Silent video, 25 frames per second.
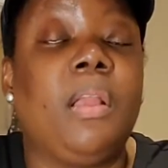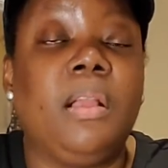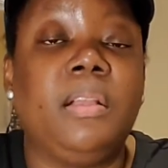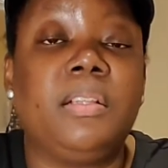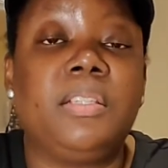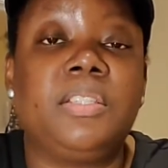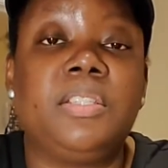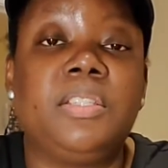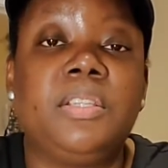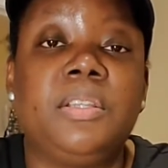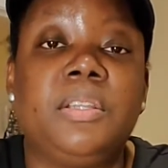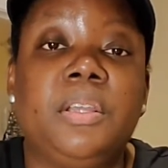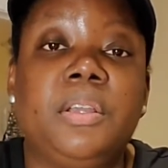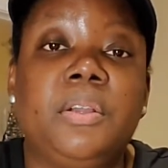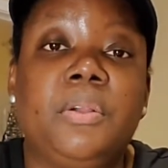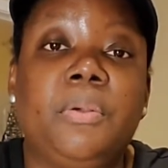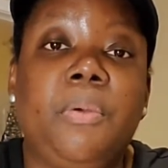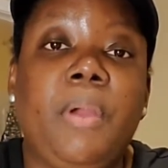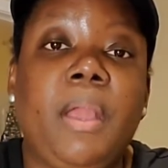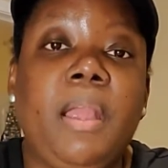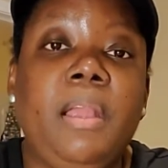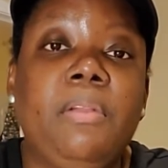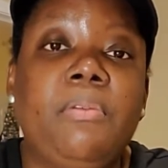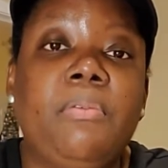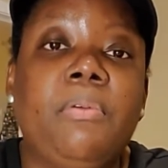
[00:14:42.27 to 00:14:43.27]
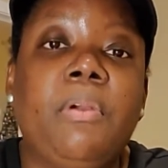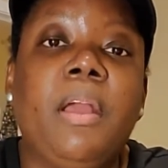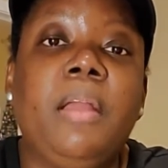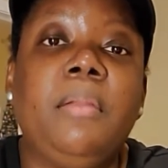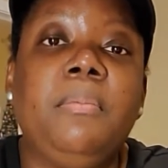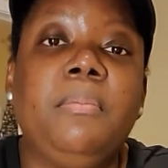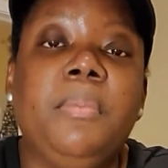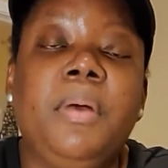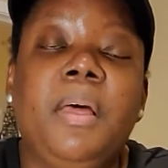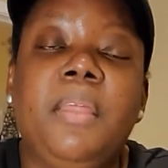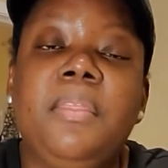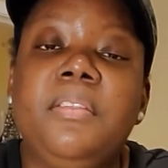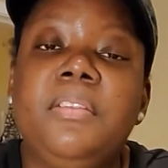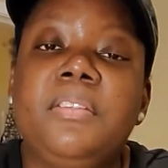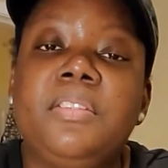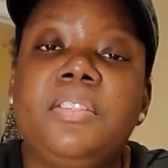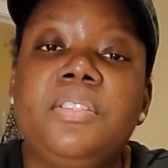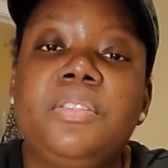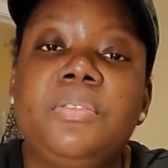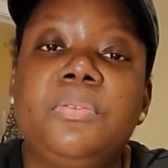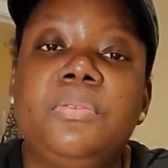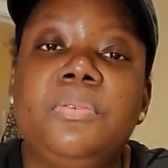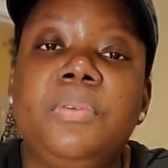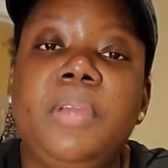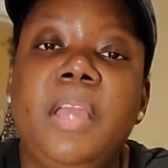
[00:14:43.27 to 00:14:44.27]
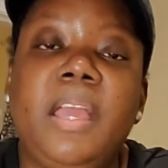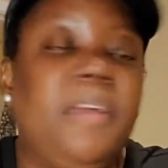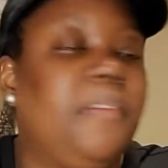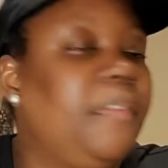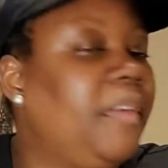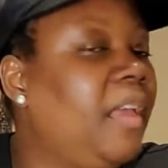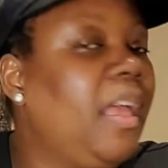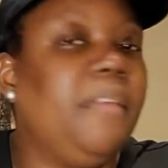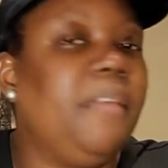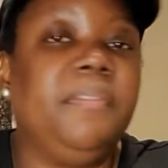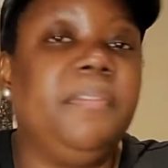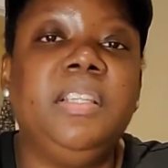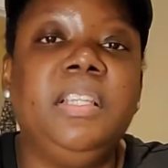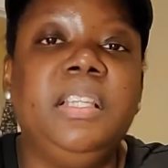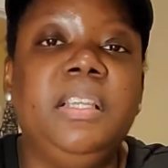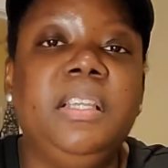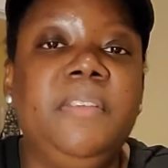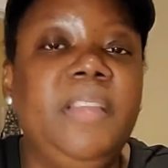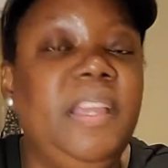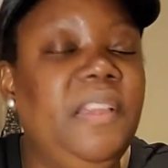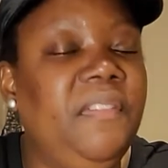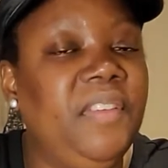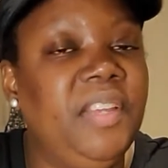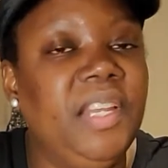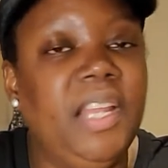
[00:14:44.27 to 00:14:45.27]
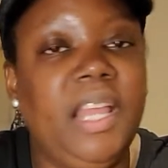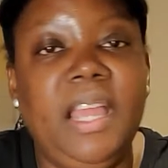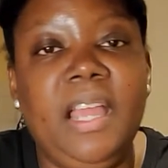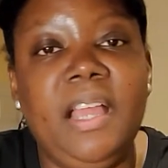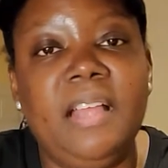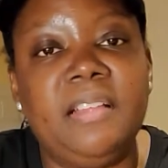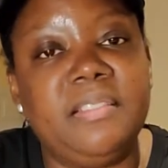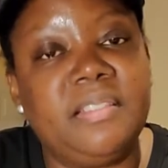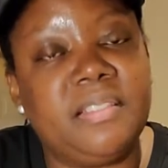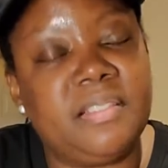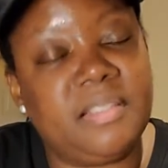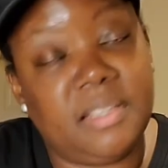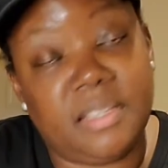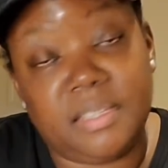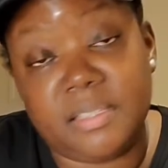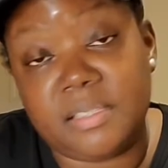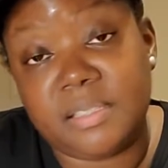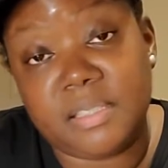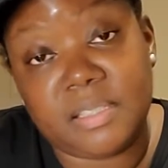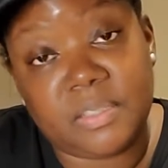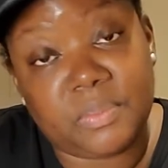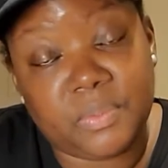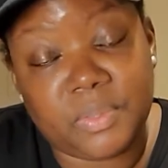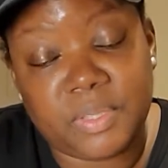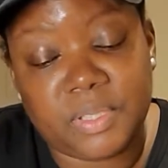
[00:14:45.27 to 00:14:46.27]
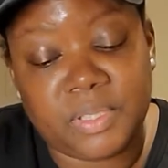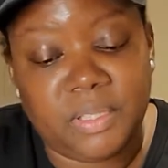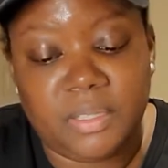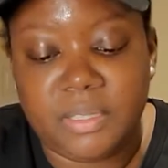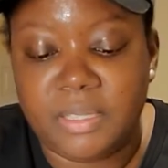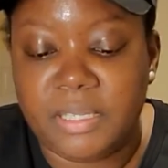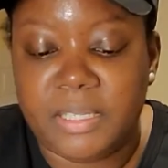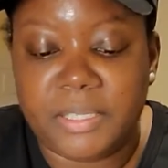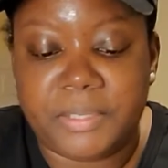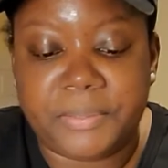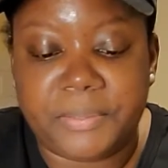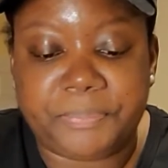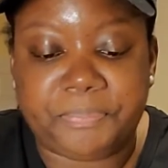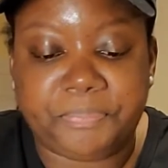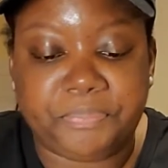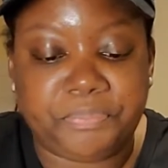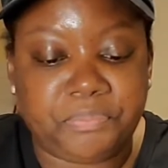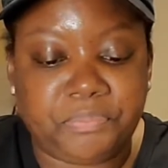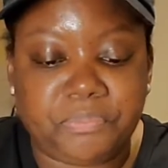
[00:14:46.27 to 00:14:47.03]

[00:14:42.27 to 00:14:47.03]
to the great grandmothers who have ever lived. Even the ancestors was in them.